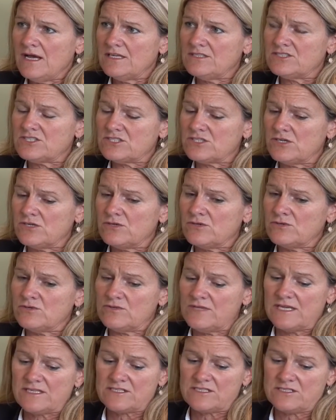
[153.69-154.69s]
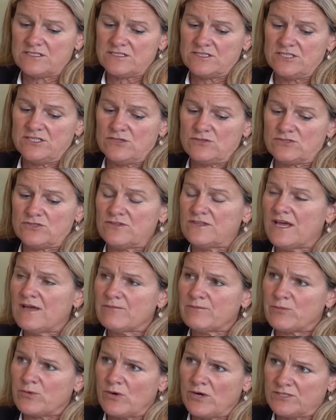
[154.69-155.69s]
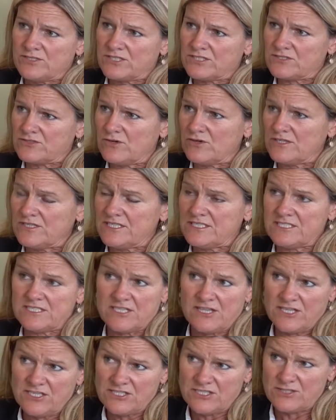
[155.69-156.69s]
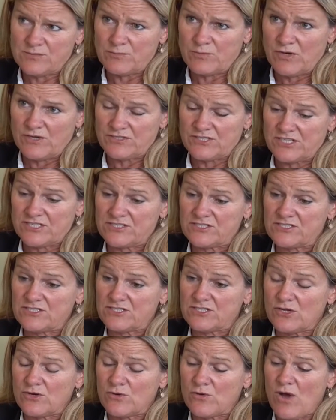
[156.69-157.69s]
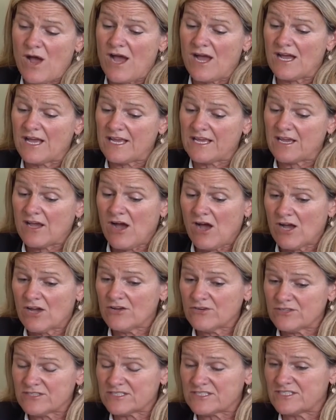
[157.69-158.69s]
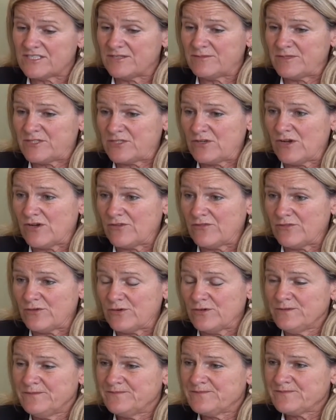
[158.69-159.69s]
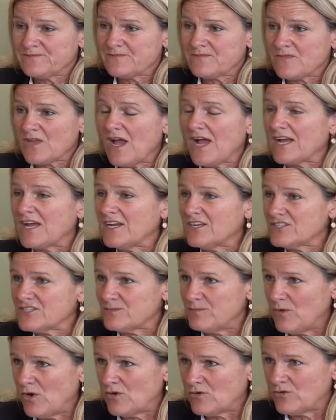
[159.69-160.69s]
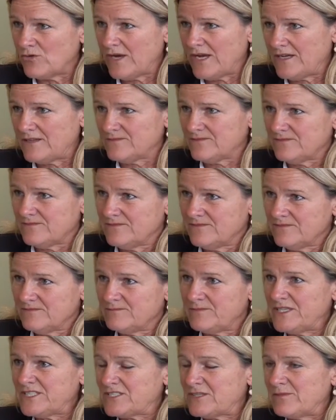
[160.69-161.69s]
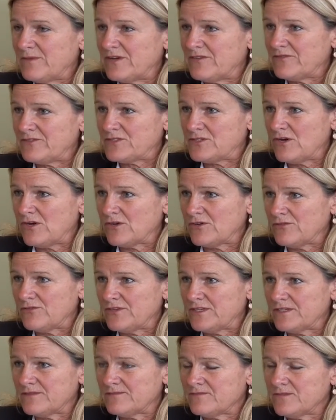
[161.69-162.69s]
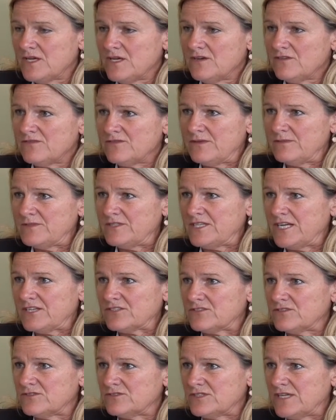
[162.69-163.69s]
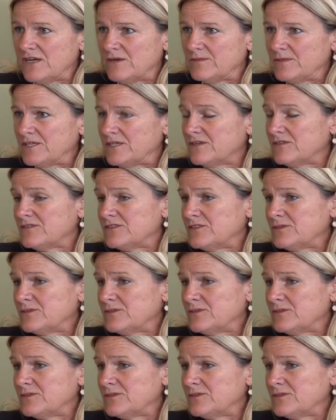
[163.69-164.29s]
And so that's, so that project started as a thesis project. So I hired a cinematographer. I got a small grant based on my photography from the National Endowment of the